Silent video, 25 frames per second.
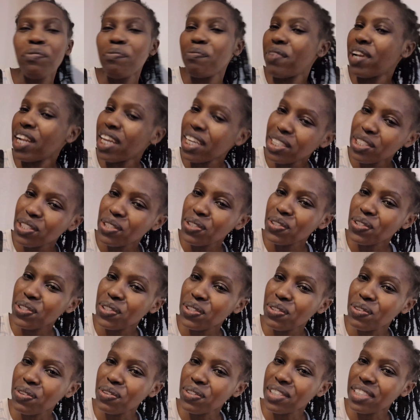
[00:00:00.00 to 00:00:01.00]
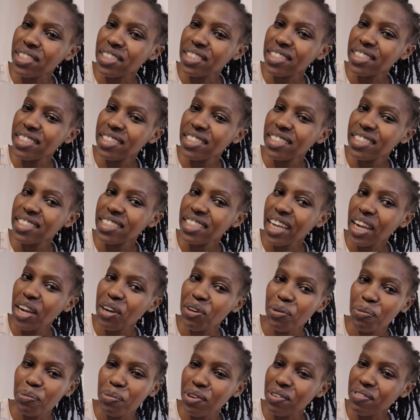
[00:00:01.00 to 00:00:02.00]
Bless your soul. I
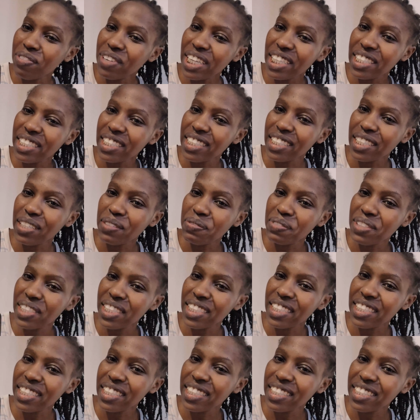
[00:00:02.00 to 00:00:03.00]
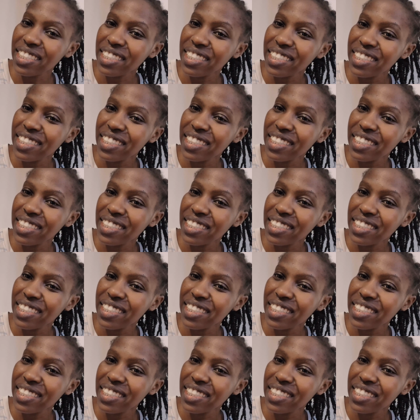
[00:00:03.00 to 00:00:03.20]
hope you have learned something.